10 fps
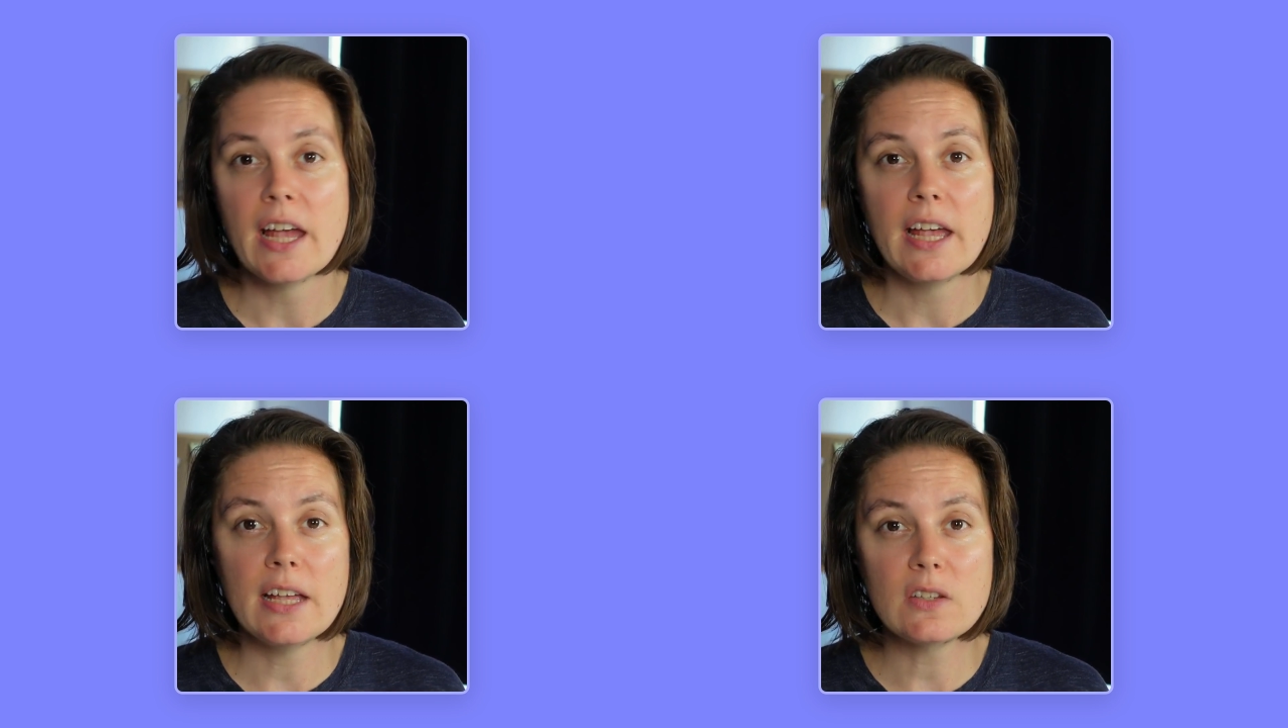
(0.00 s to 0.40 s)

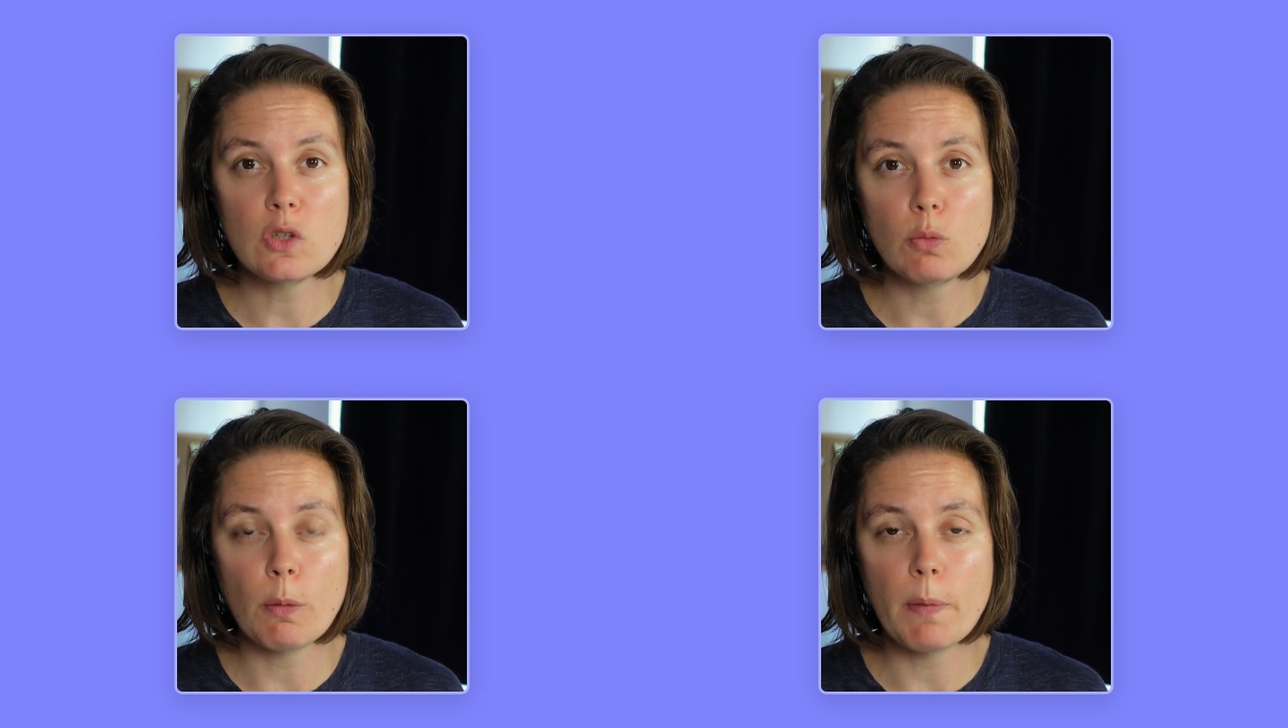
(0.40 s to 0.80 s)
in
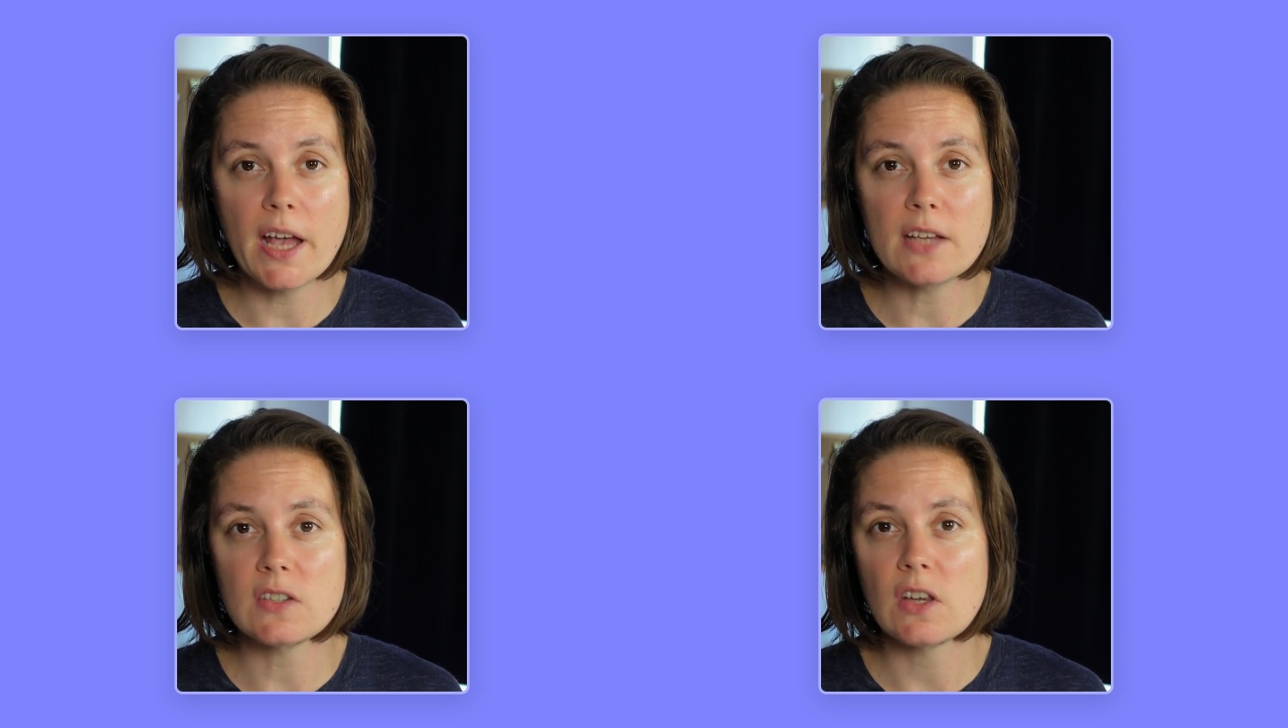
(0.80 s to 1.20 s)

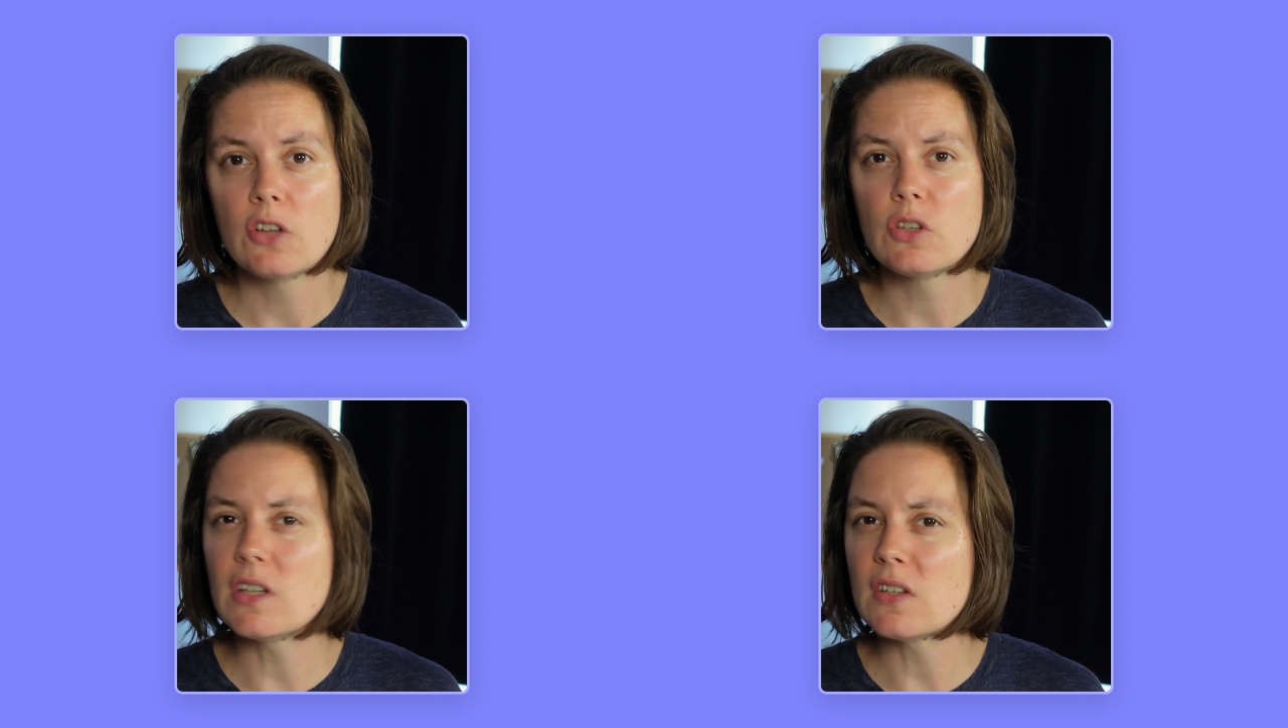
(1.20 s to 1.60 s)
Supabase
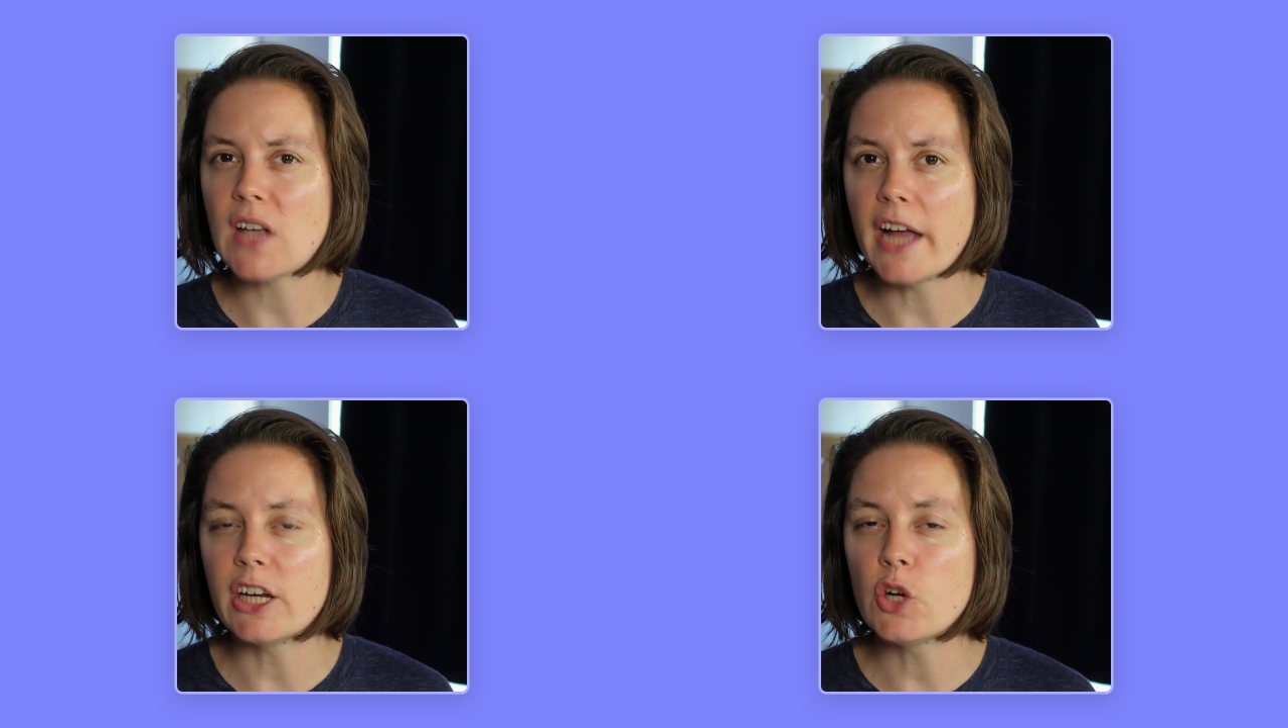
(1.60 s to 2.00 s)
to
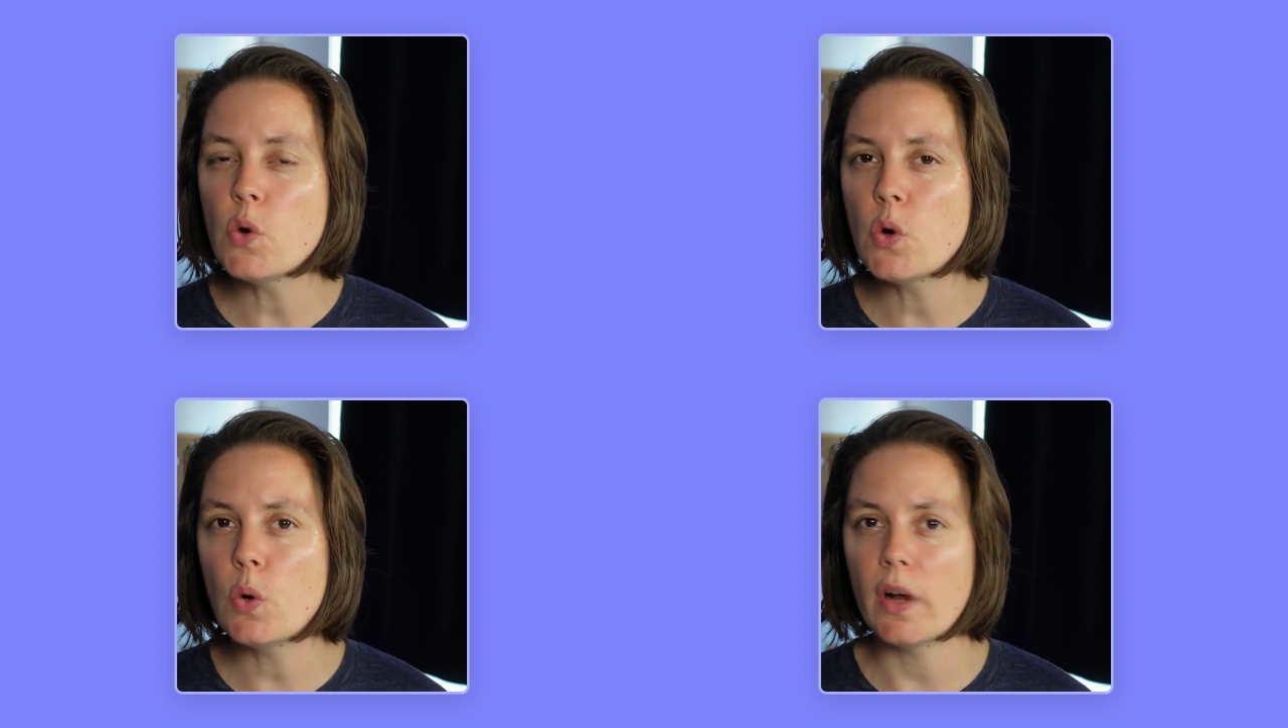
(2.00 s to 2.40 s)
decide
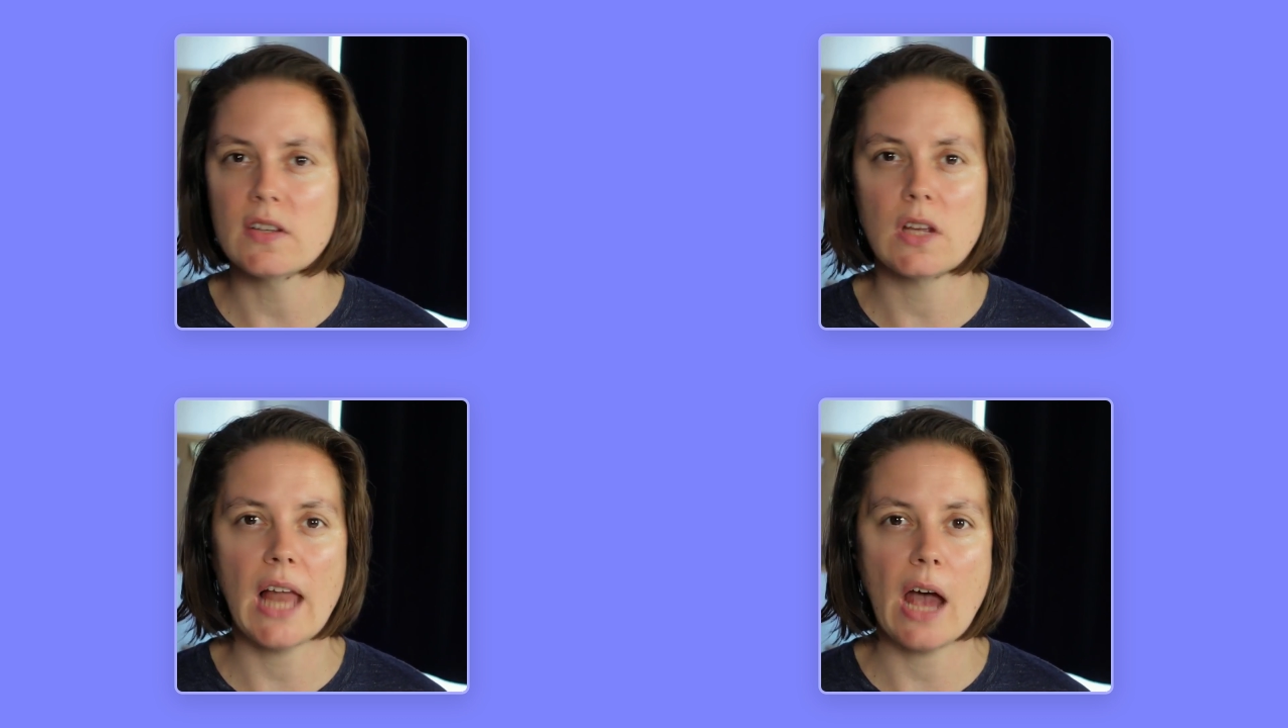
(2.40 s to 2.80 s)
who is
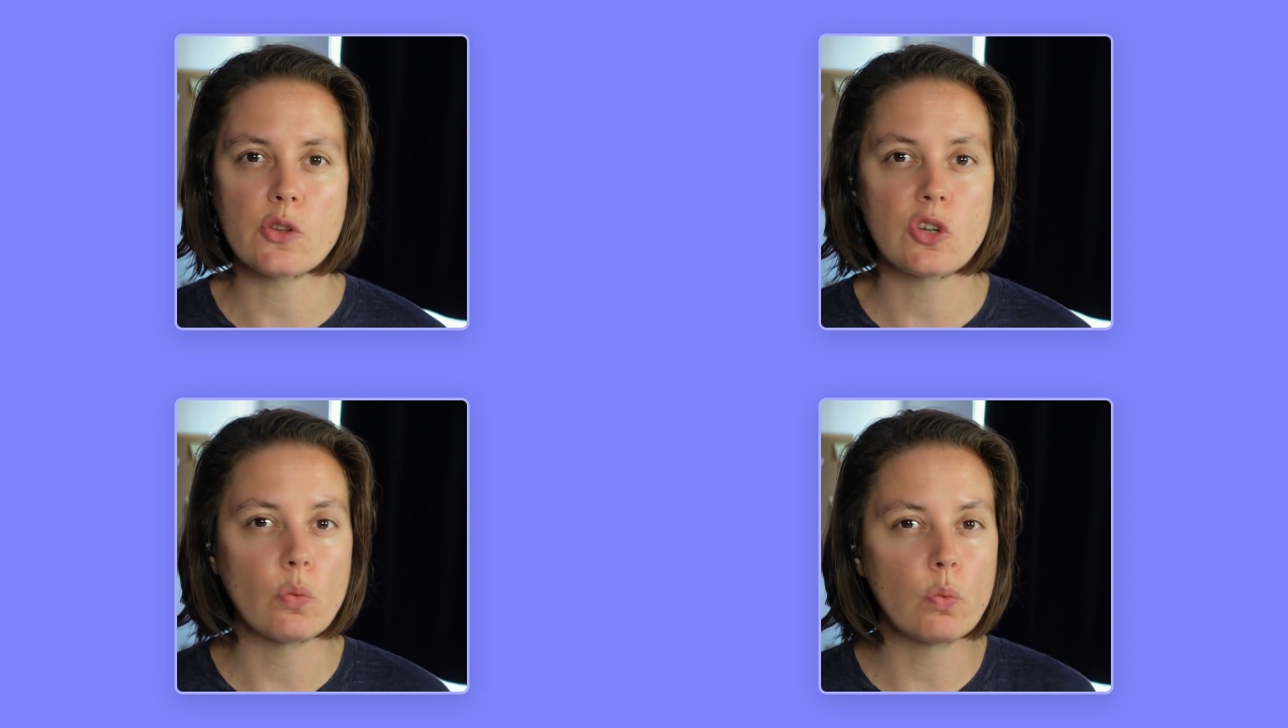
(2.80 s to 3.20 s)
allowed
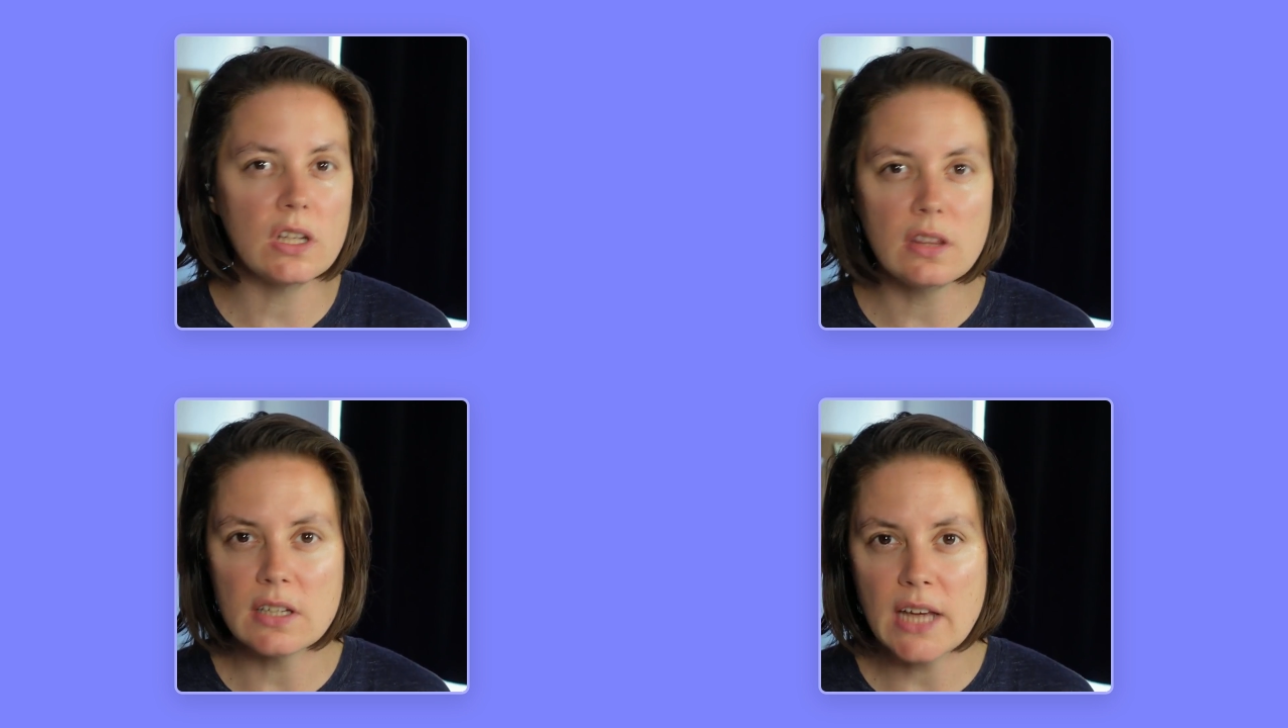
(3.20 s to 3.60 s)
to
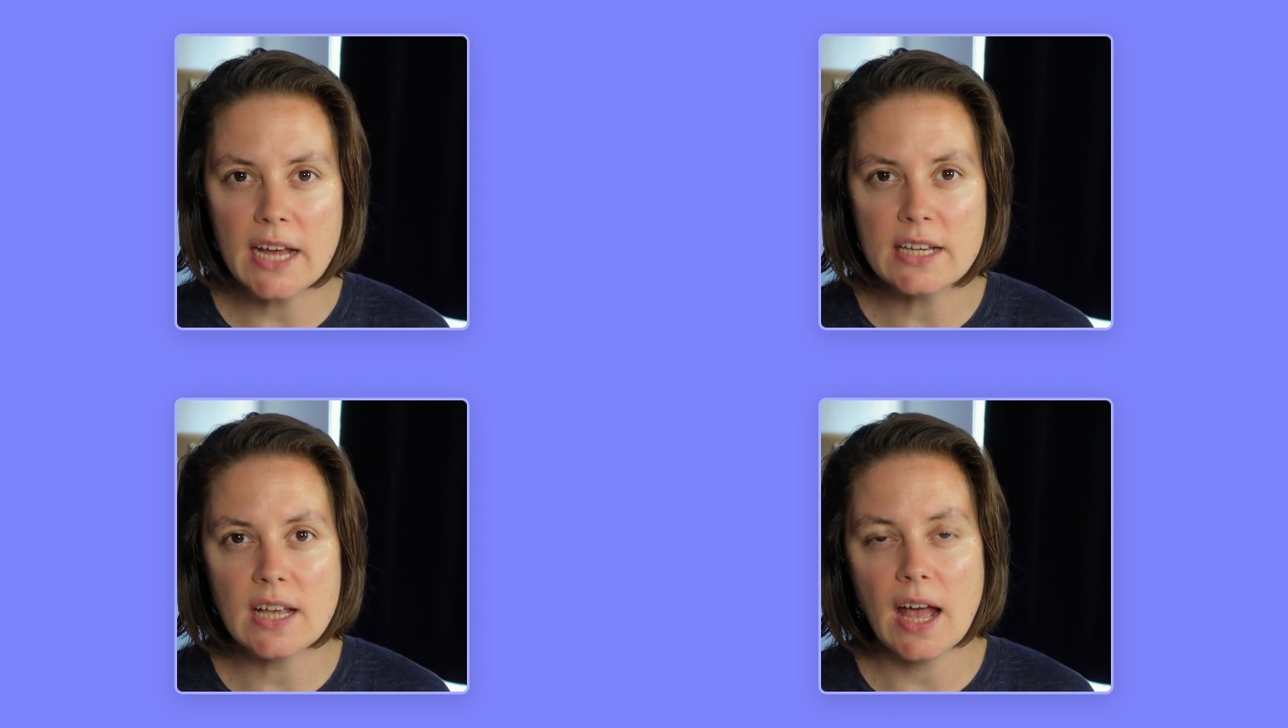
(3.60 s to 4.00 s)
read the
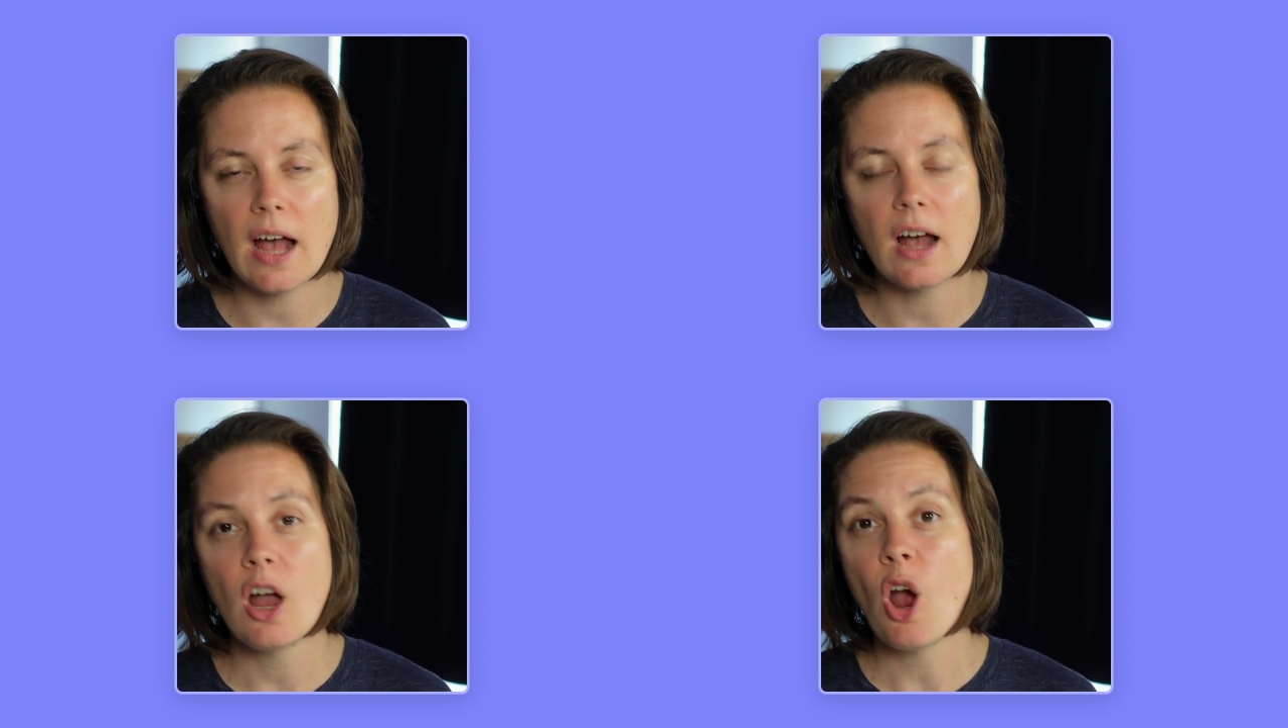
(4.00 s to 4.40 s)
data,